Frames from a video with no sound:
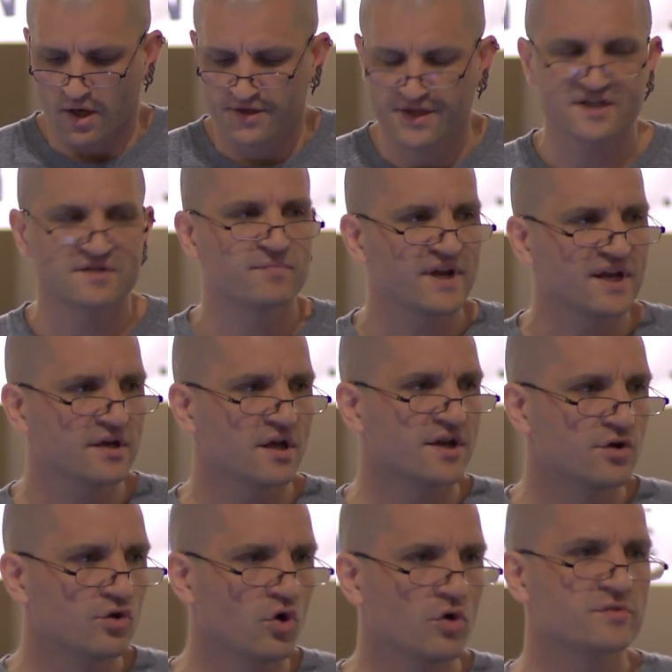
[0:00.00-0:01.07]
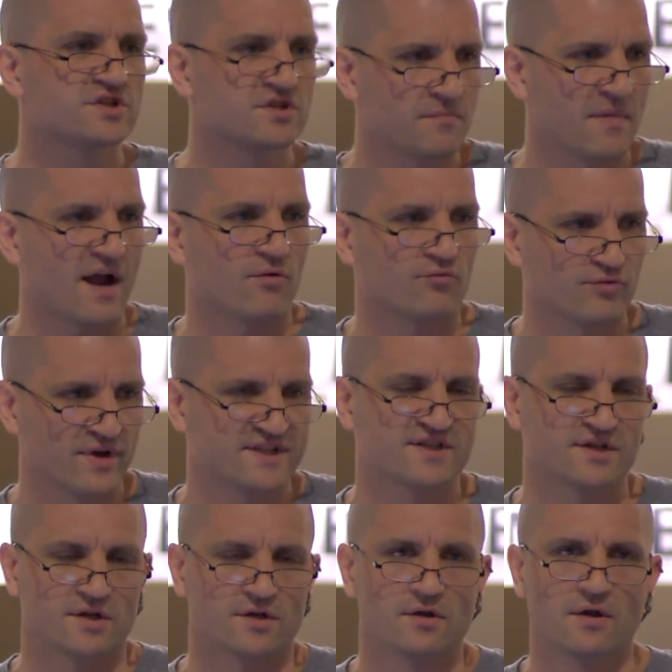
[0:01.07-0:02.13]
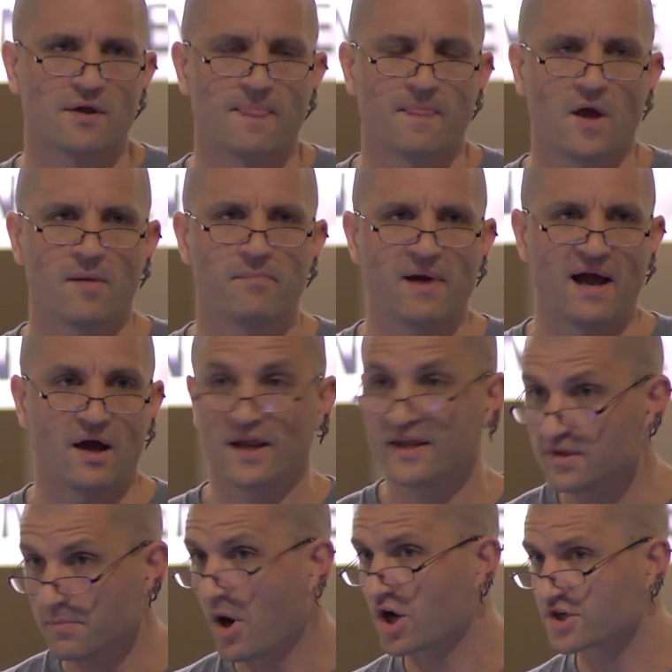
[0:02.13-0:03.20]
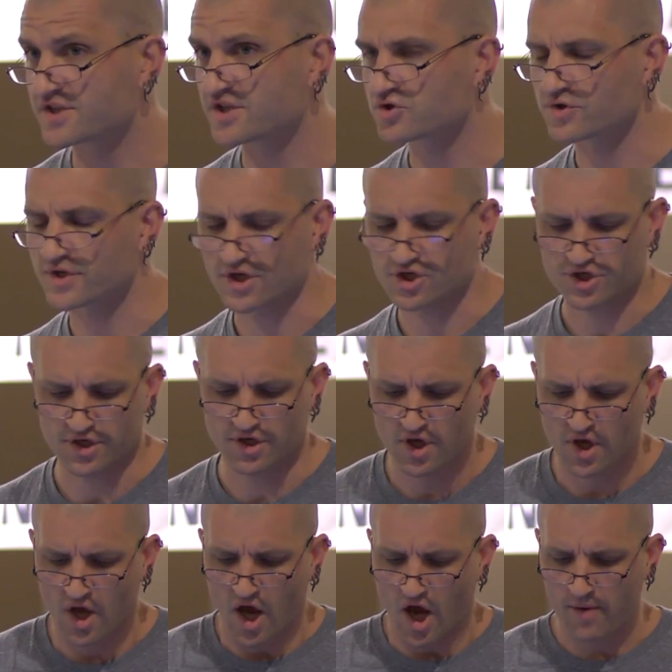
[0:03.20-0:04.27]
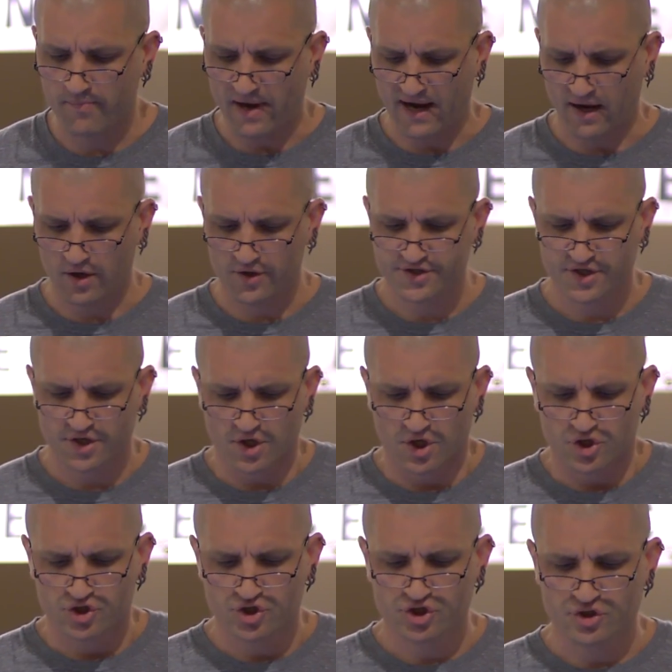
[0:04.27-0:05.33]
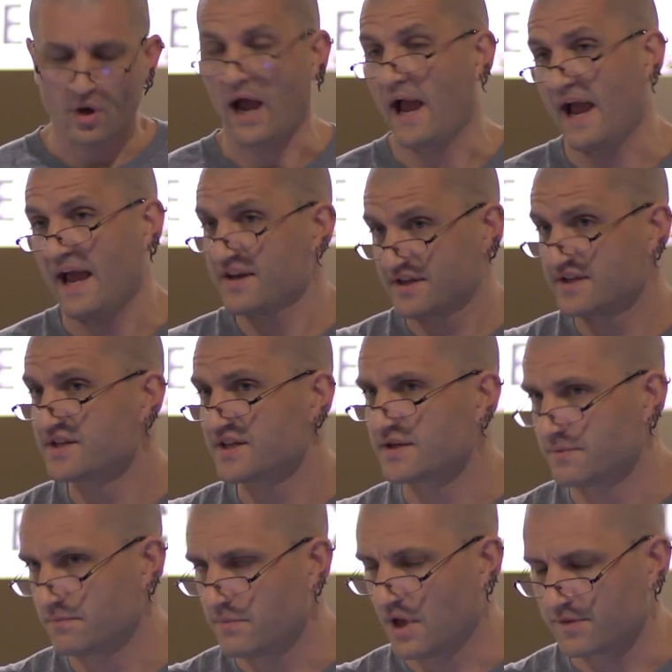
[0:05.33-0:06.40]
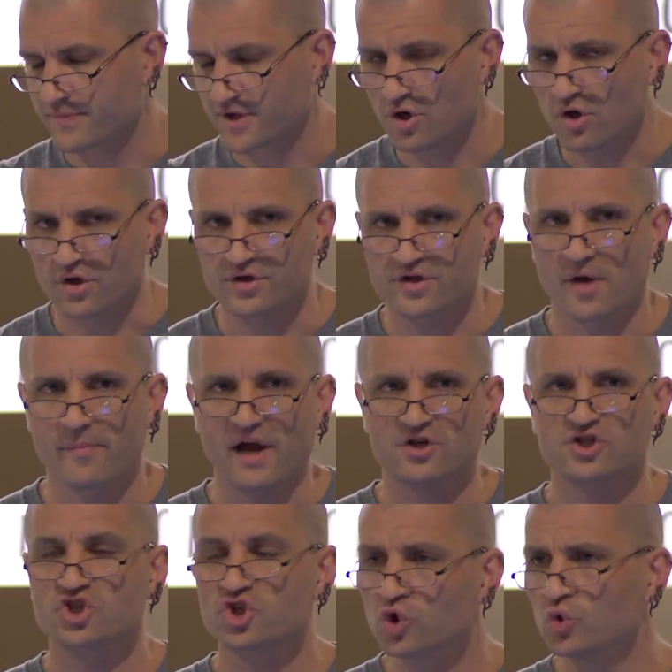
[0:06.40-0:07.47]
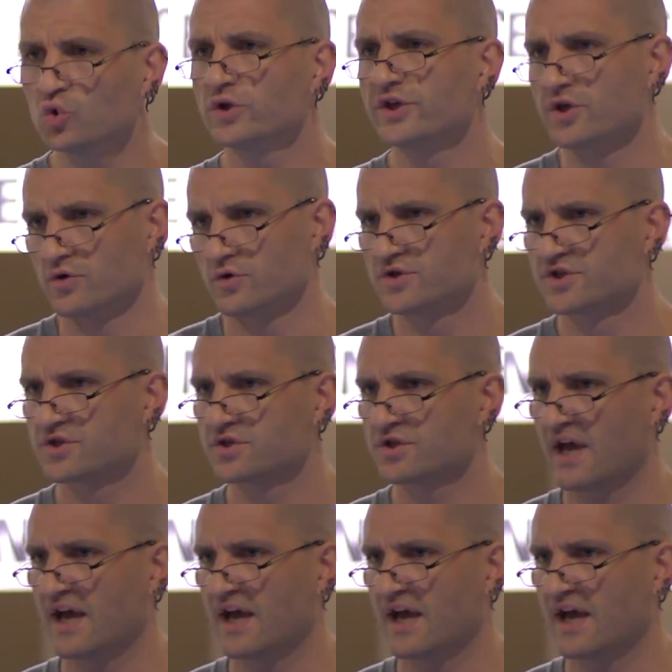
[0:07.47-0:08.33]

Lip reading: There's been an enormous amount written about, in the Marxist tradition, about, and indeed beyond, about tool use